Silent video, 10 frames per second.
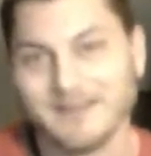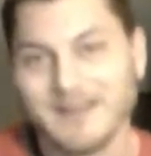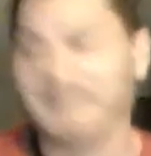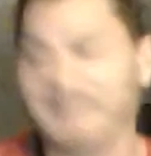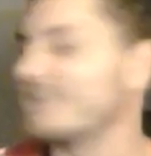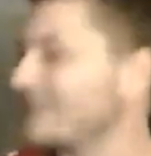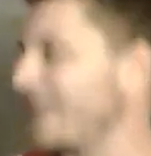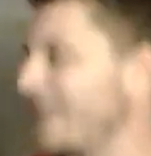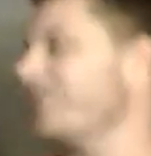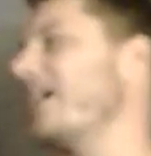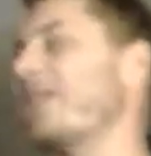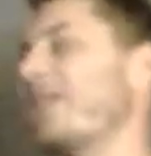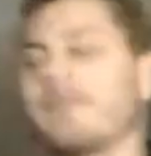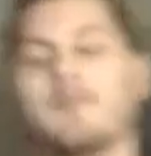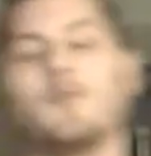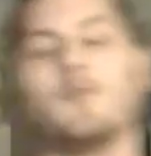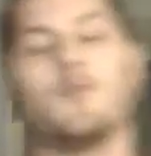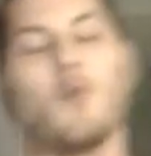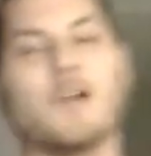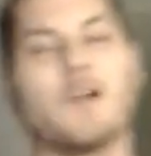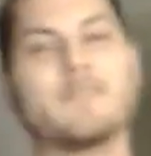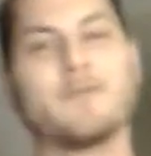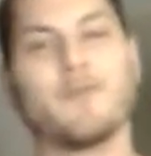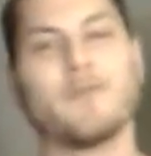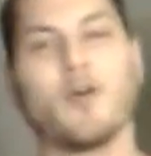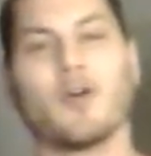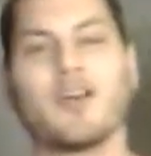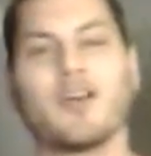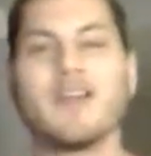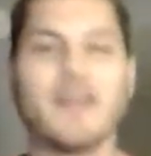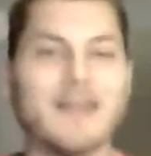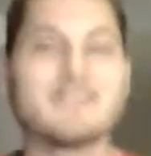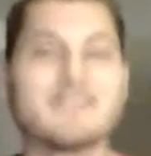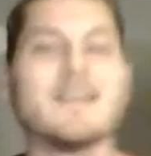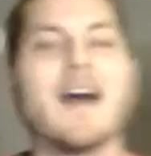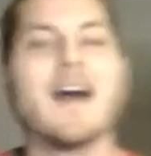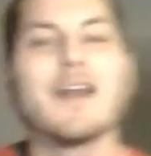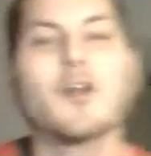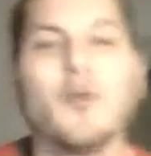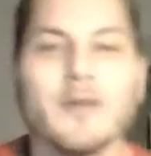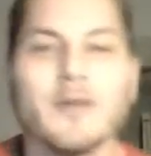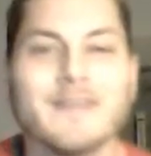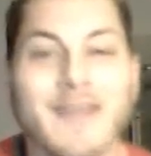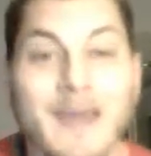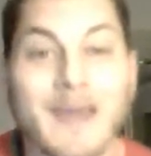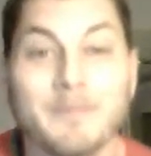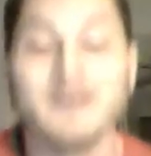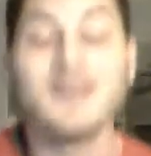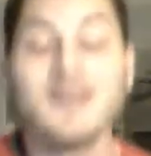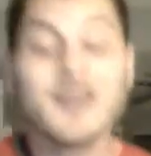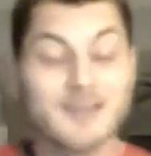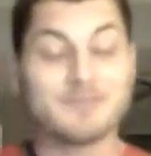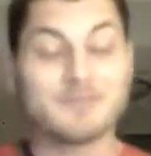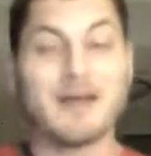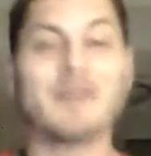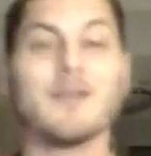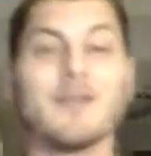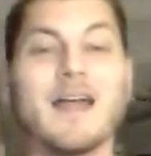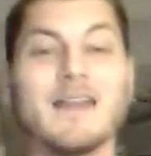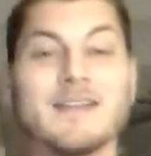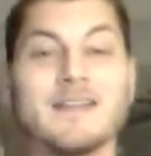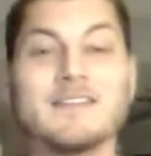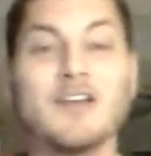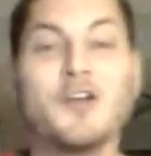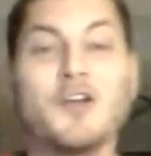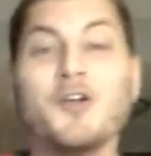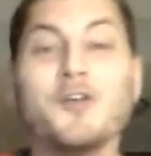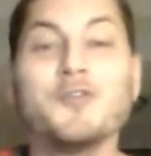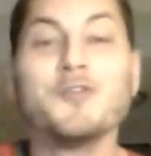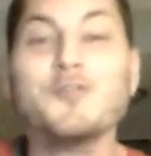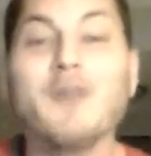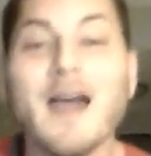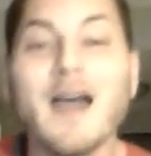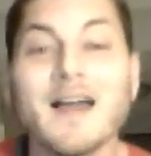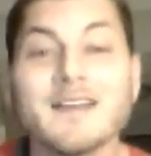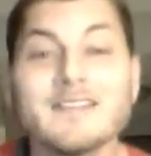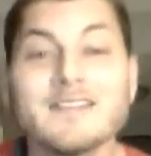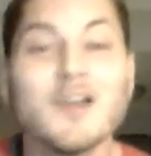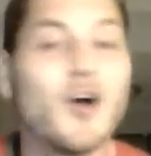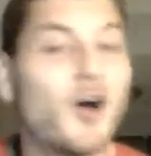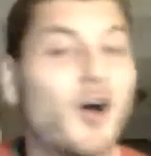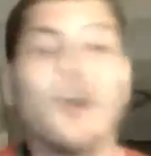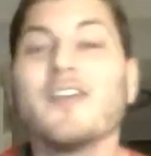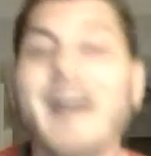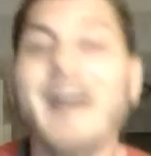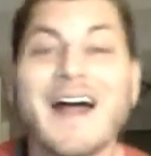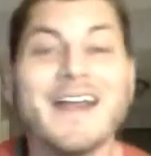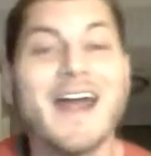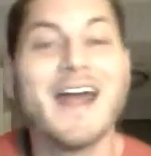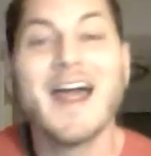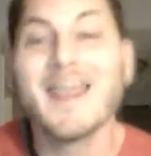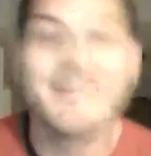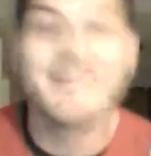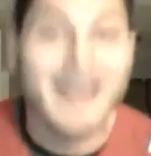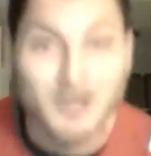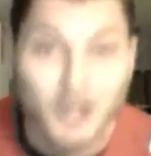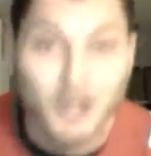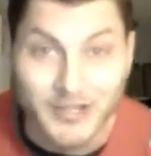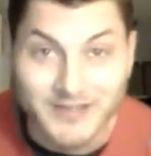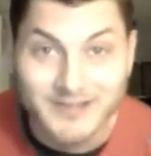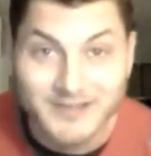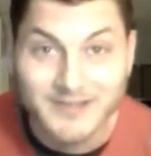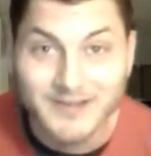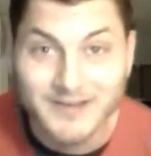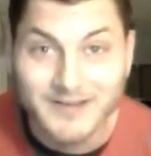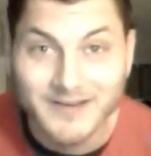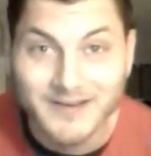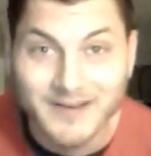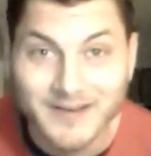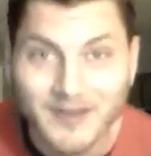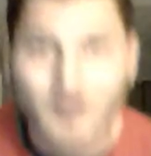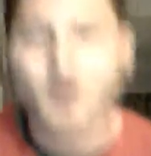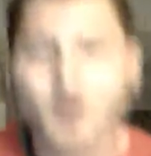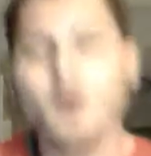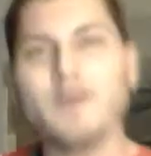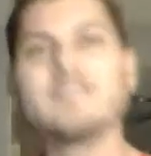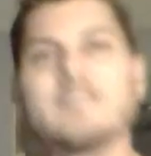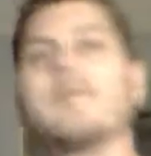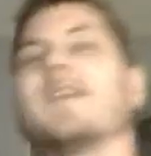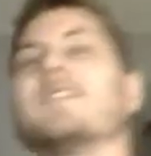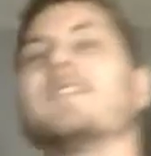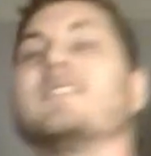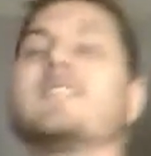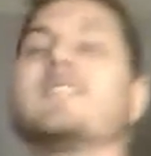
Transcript: It's never happened once before. It's not going to happen. Because bottom line is, you guys are not that good. Always in the beginning of the season, I